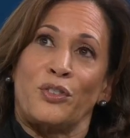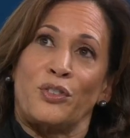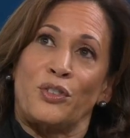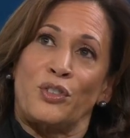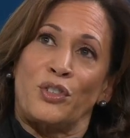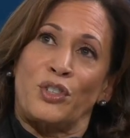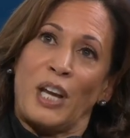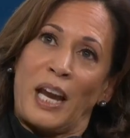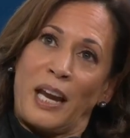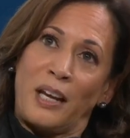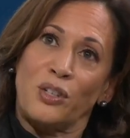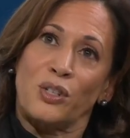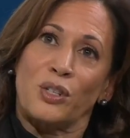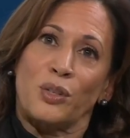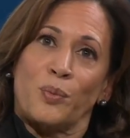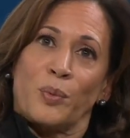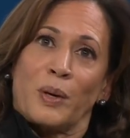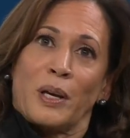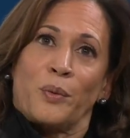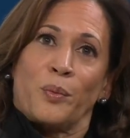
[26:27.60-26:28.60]
change
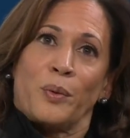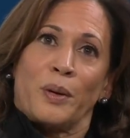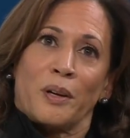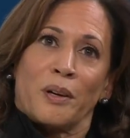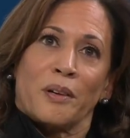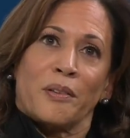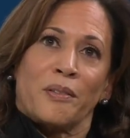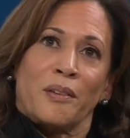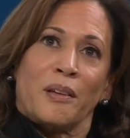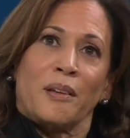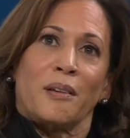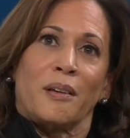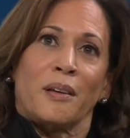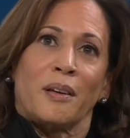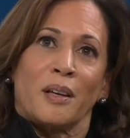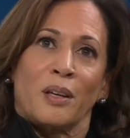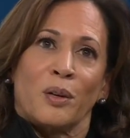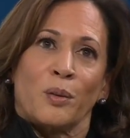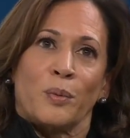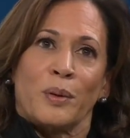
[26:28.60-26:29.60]
the way we are
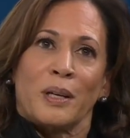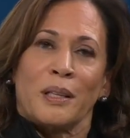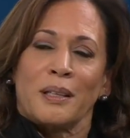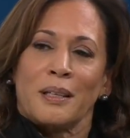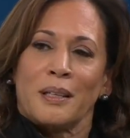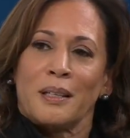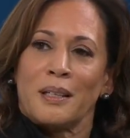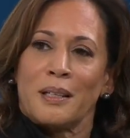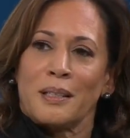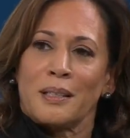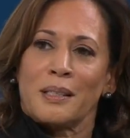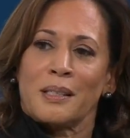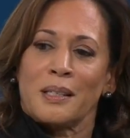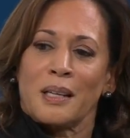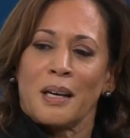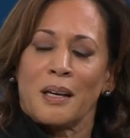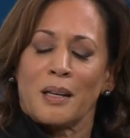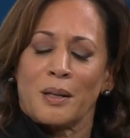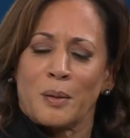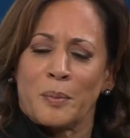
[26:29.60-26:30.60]
thinking in a way that it is
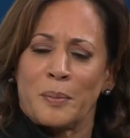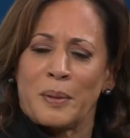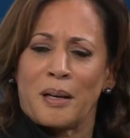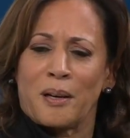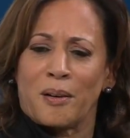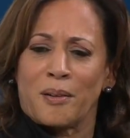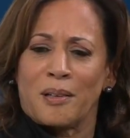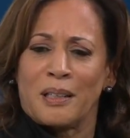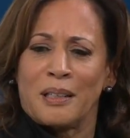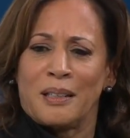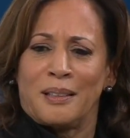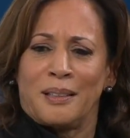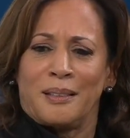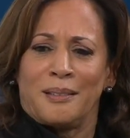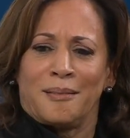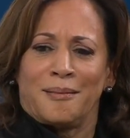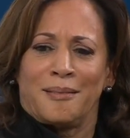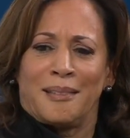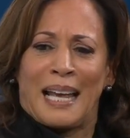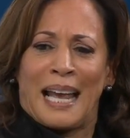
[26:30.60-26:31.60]
not about
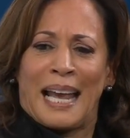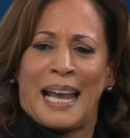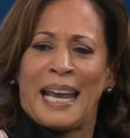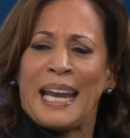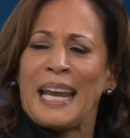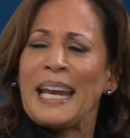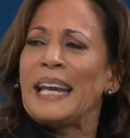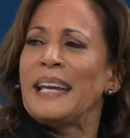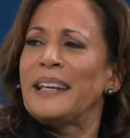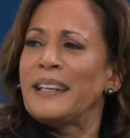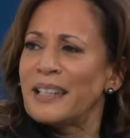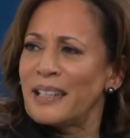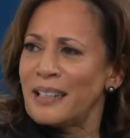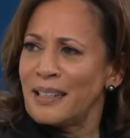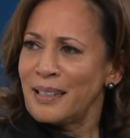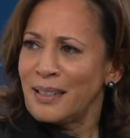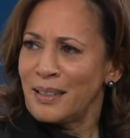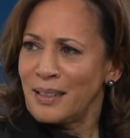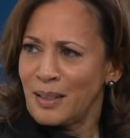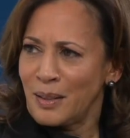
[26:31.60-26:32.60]
aid,
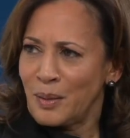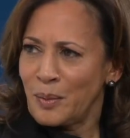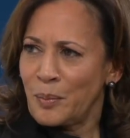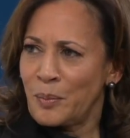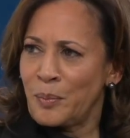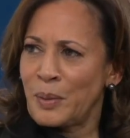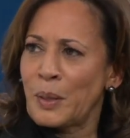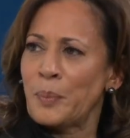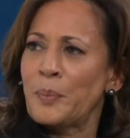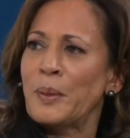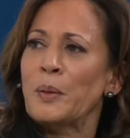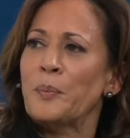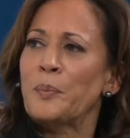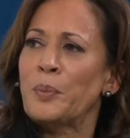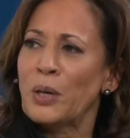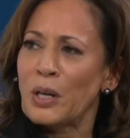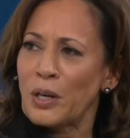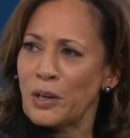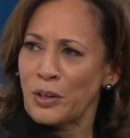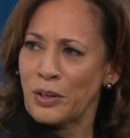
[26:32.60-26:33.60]
but about
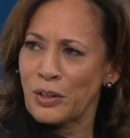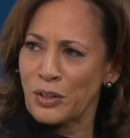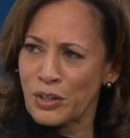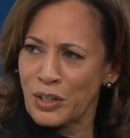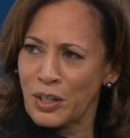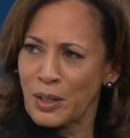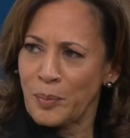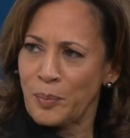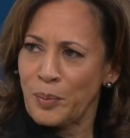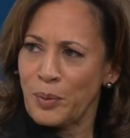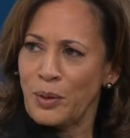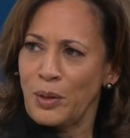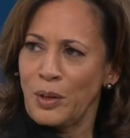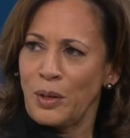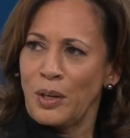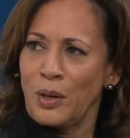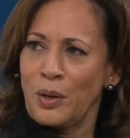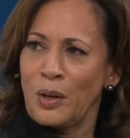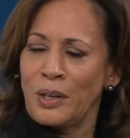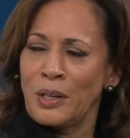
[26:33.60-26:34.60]
partnership.
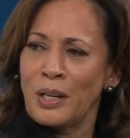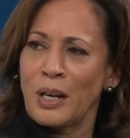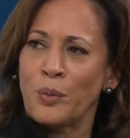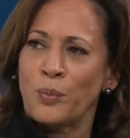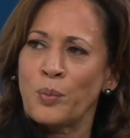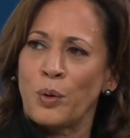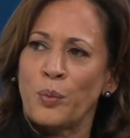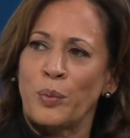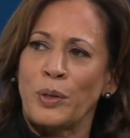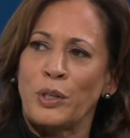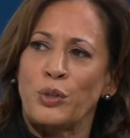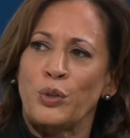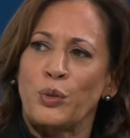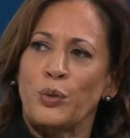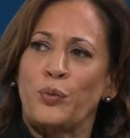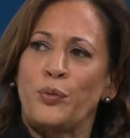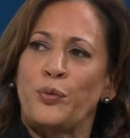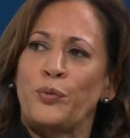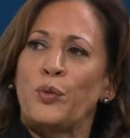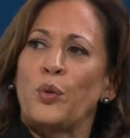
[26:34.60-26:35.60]
Not what we do
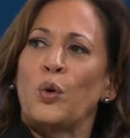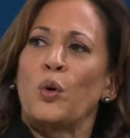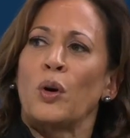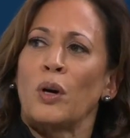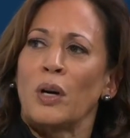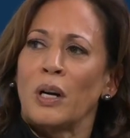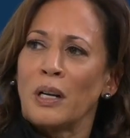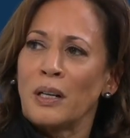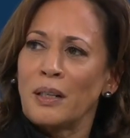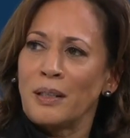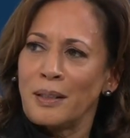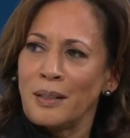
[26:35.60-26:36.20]
for